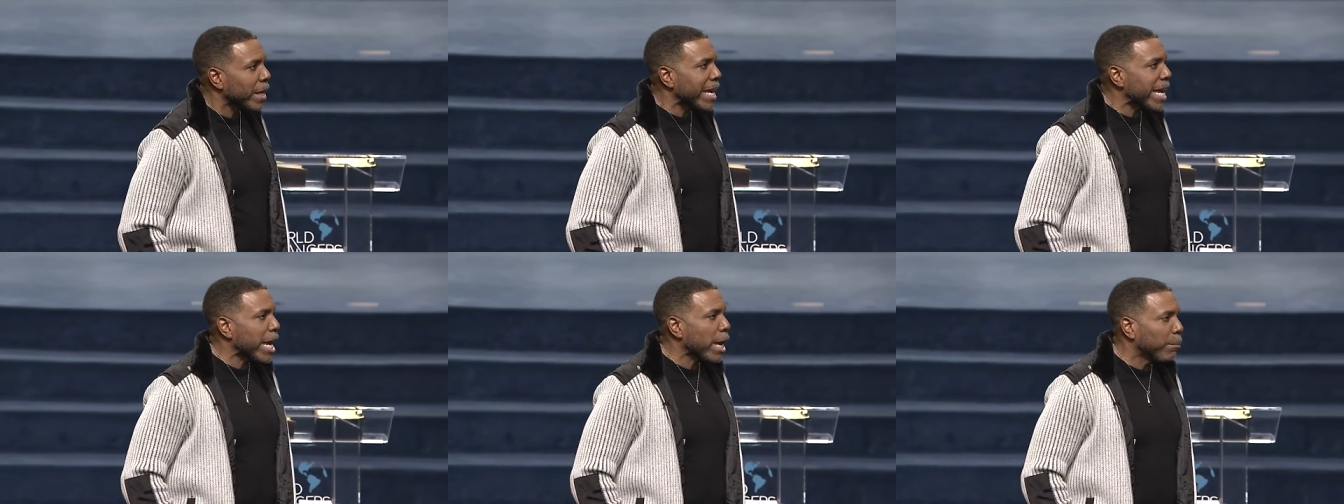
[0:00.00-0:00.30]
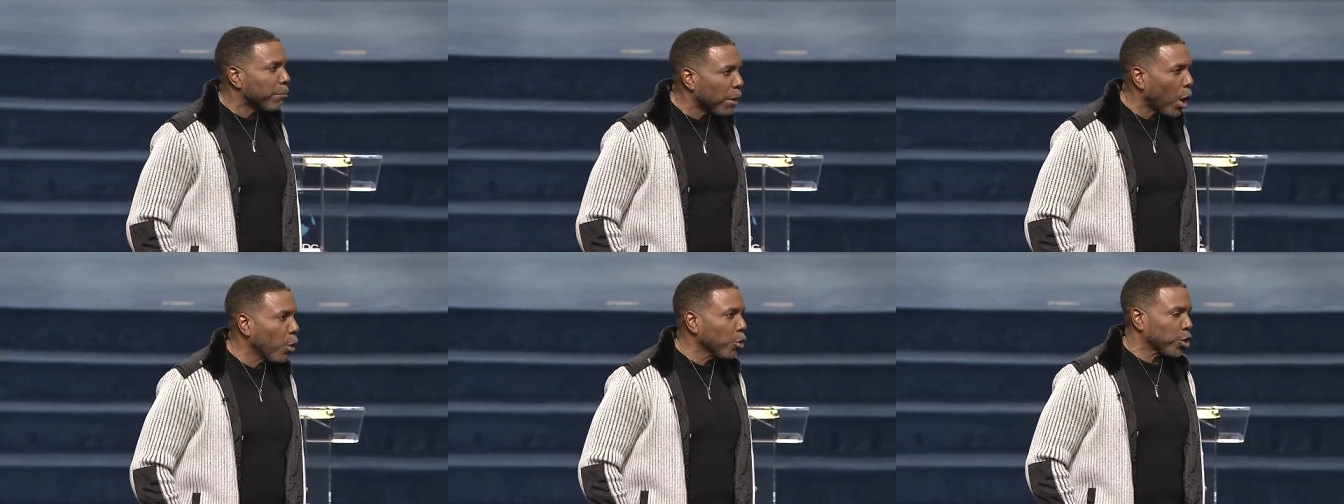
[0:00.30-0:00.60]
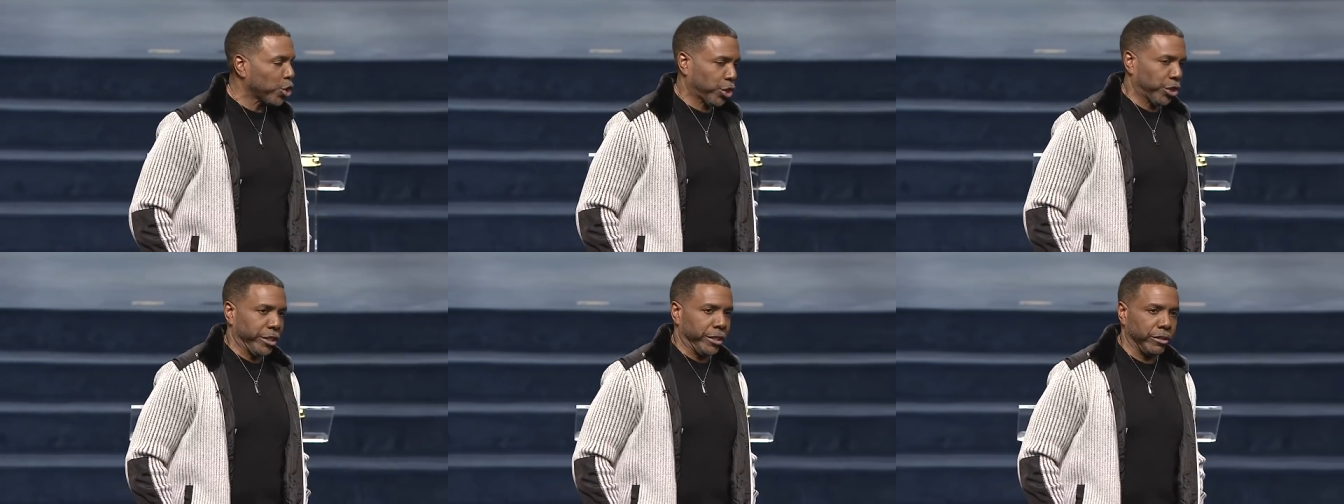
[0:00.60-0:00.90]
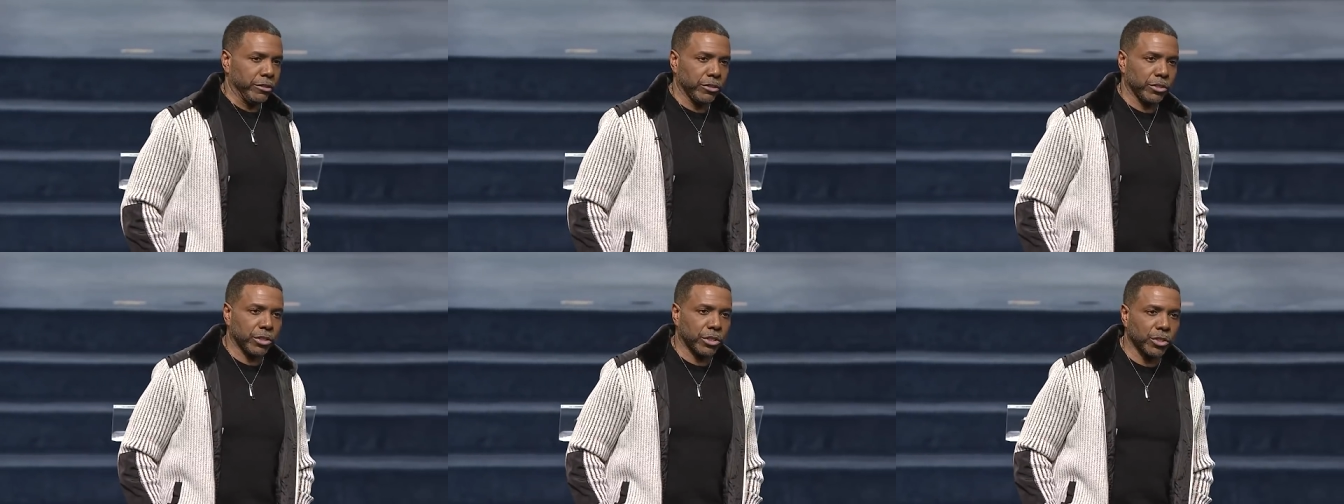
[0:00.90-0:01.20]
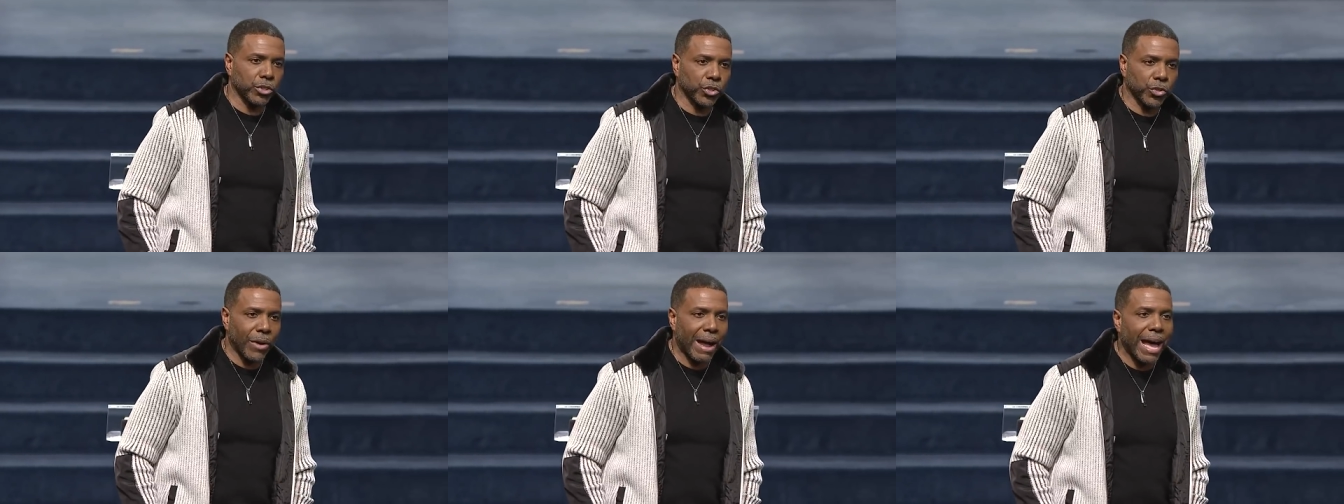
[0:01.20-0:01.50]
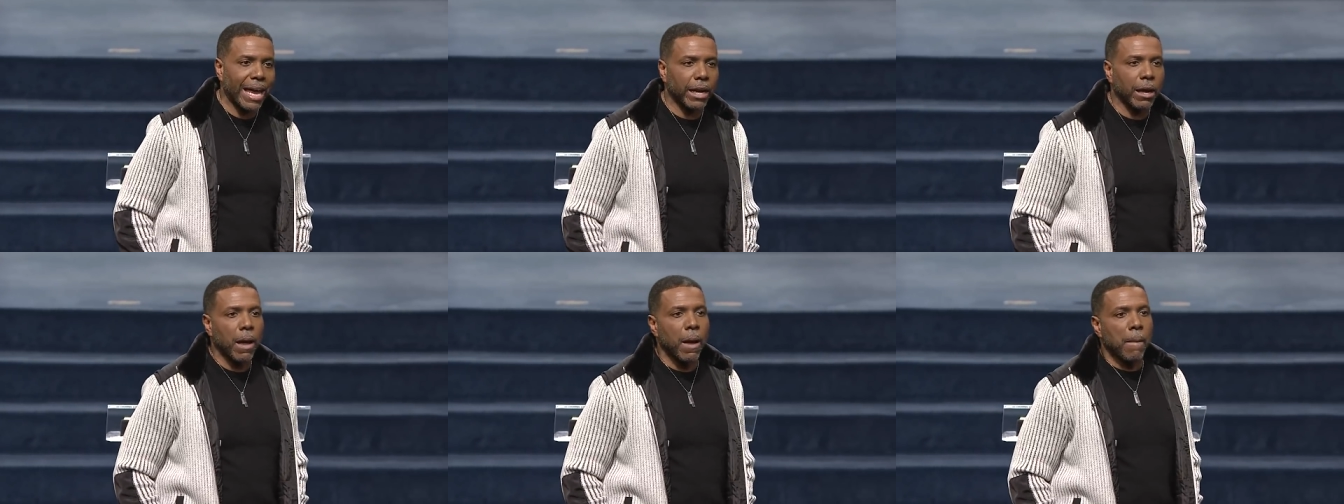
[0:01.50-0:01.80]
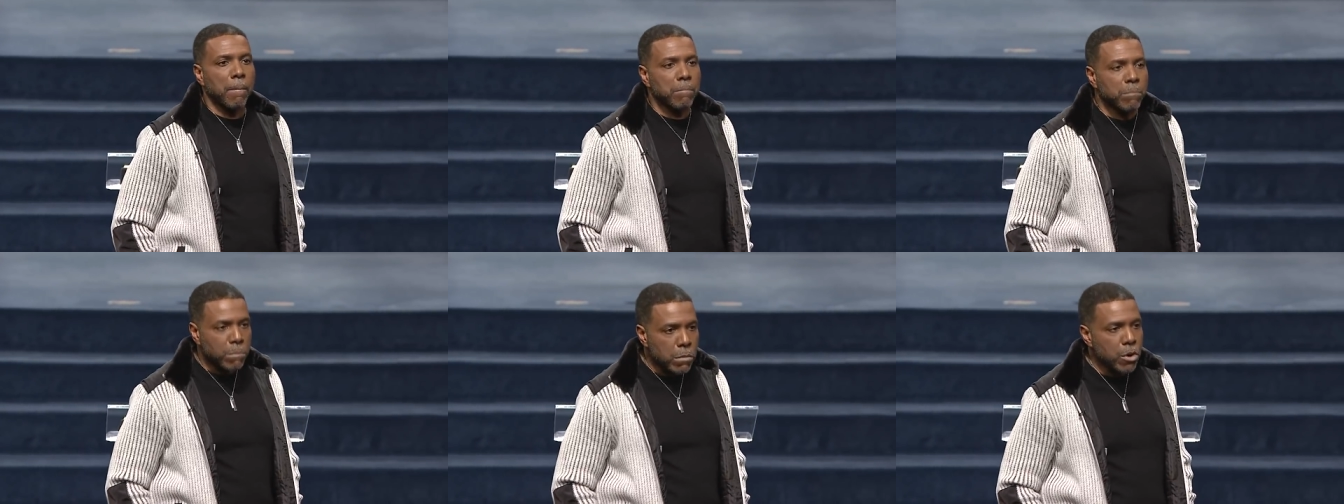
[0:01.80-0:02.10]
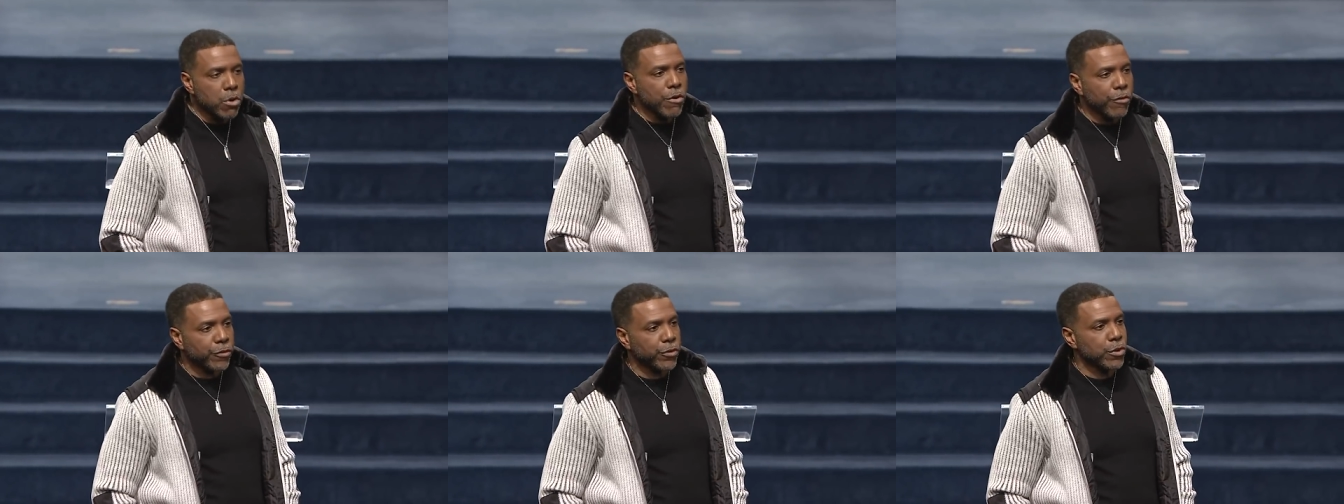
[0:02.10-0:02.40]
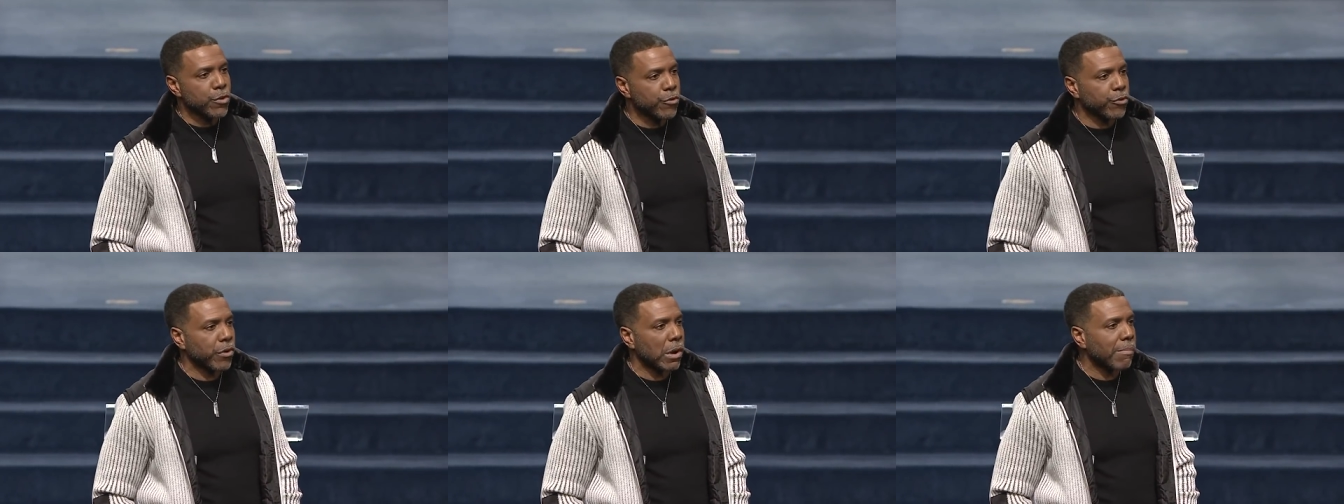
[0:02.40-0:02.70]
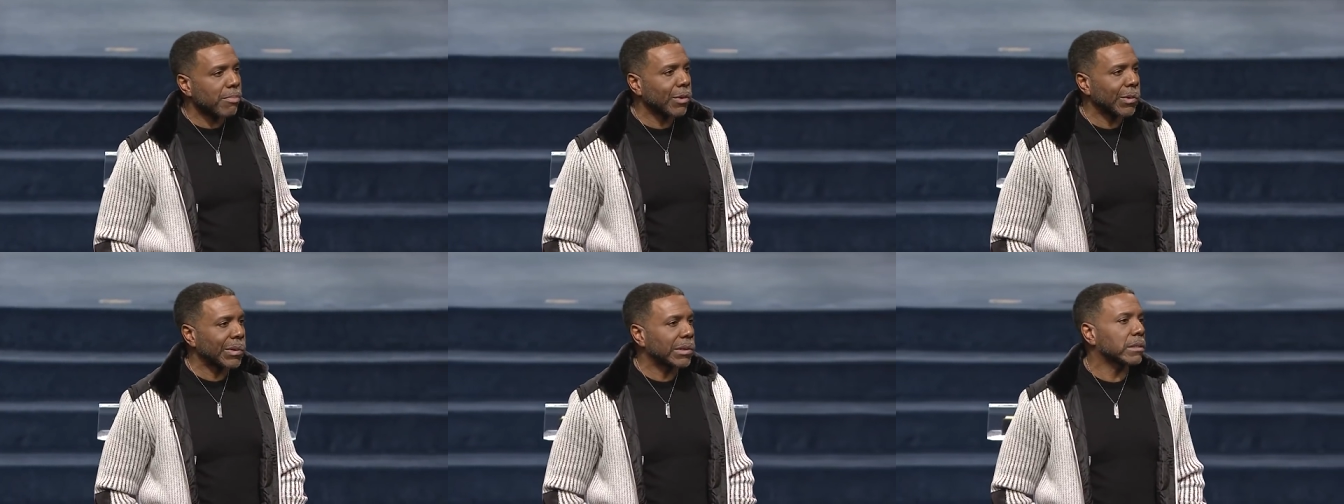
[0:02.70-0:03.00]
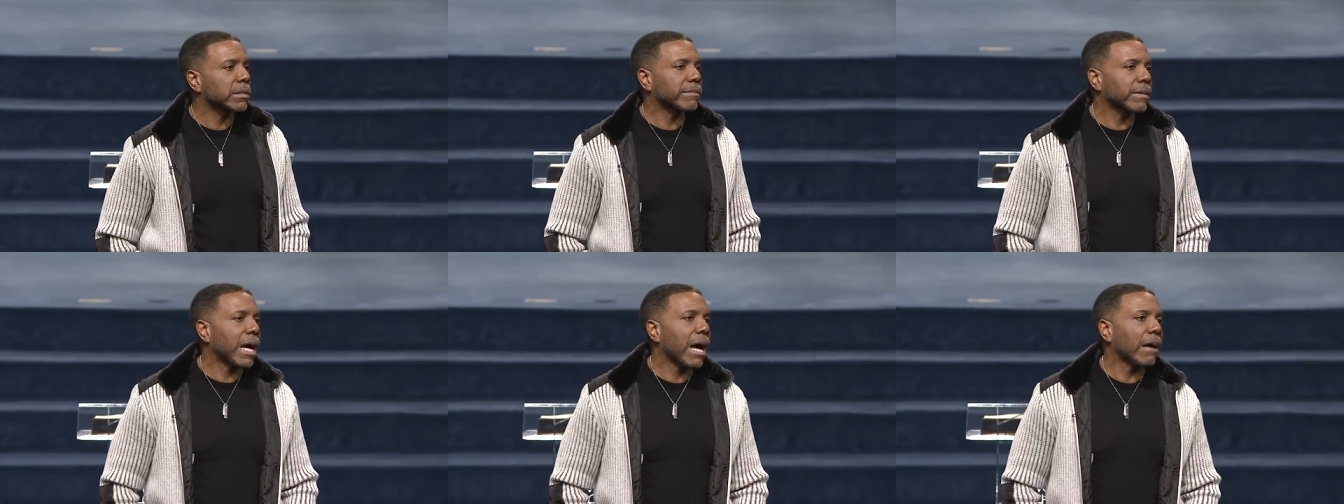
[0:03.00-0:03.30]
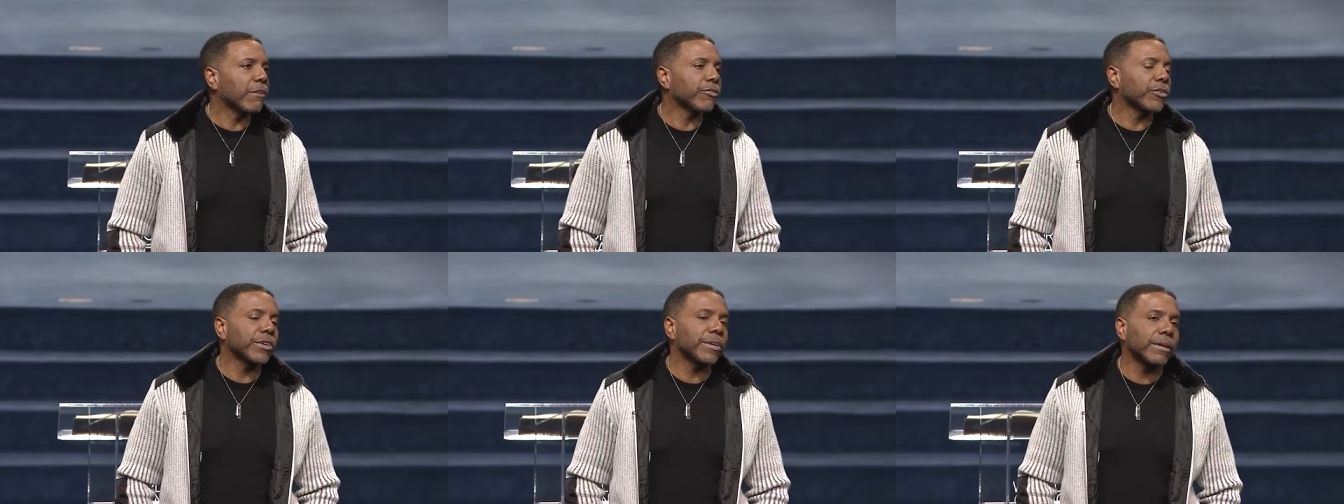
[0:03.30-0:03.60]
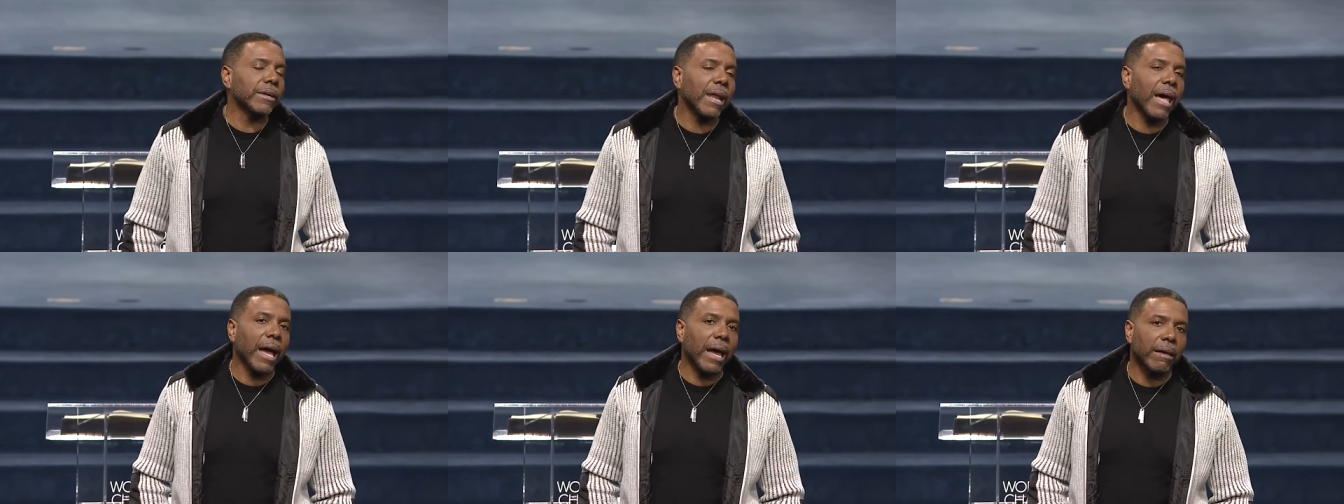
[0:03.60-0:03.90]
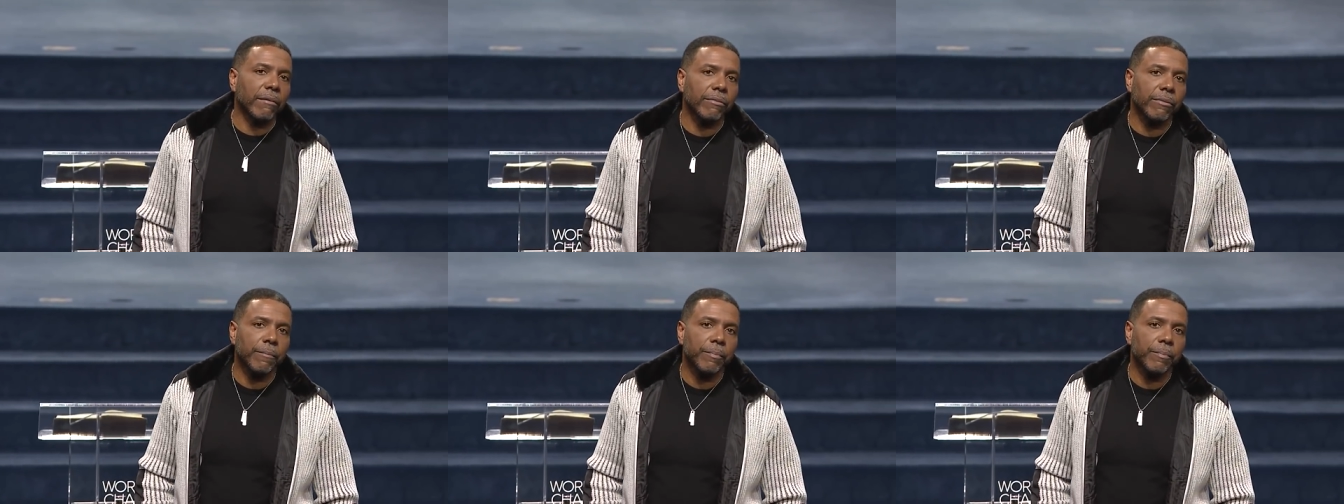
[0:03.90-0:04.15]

emotions to try to move you from the will of God for your life.